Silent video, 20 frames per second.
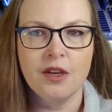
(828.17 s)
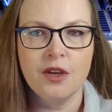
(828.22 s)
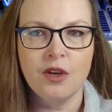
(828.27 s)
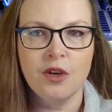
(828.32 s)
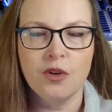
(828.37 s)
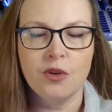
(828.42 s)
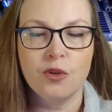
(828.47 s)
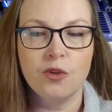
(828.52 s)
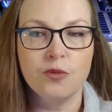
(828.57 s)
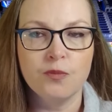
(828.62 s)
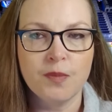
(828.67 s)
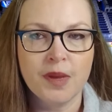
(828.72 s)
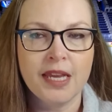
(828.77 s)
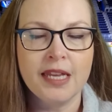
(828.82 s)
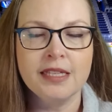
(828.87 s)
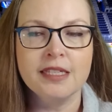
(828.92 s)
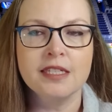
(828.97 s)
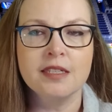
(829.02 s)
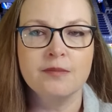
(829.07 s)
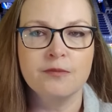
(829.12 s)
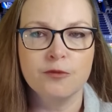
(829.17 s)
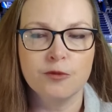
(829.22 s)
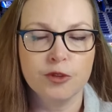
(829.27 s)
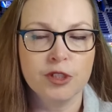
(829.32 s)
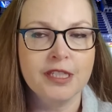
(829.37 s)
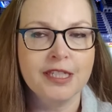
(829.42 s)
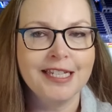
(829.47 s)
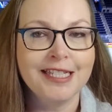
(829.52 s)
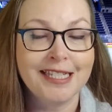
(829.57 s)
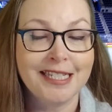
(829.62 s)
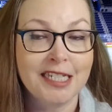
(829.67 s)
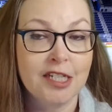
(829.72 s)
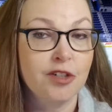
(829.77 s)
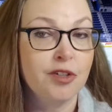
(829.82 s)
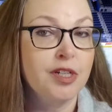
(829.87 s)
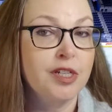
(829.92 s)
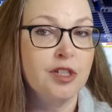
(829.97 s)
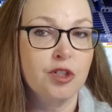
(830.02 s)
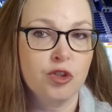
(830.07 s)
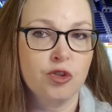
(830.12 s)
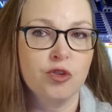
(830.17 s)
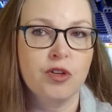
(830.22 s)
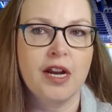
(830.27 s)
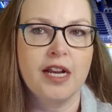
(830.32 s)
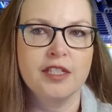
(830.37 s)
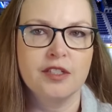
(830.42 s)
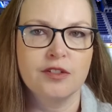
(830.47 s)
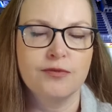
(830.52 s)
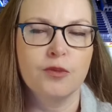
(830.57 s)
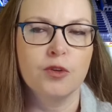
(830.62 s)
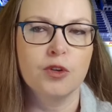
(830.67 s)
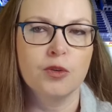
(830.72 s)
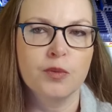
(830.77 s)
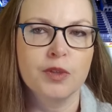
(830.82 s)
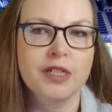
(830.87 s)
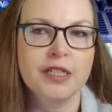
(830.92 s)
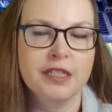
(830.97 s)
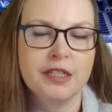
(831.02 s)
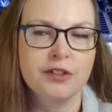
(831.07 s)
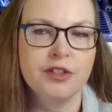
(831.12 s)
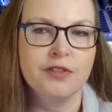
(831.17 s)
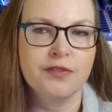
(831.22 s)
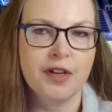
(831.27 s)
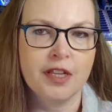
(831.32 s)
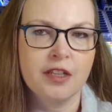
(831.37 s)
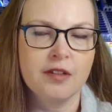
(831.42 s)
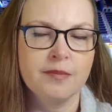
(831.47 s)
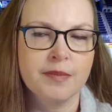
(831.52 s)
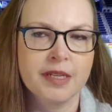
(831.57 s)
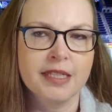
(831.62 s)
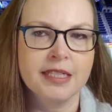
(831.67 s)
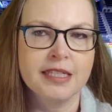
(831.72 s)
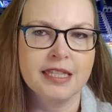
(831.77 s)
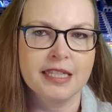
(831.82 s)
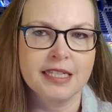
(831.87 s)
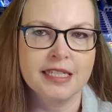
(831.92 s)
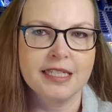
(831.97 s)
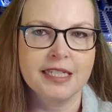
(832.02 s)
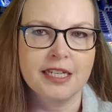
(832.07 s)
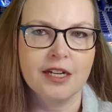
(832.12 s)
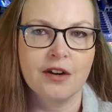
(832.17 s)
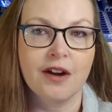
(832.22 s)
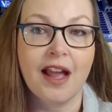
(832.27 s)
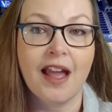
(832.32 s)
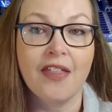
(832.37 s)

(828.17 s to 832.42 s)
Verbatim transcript: who made some really serious strides forward in their development this year.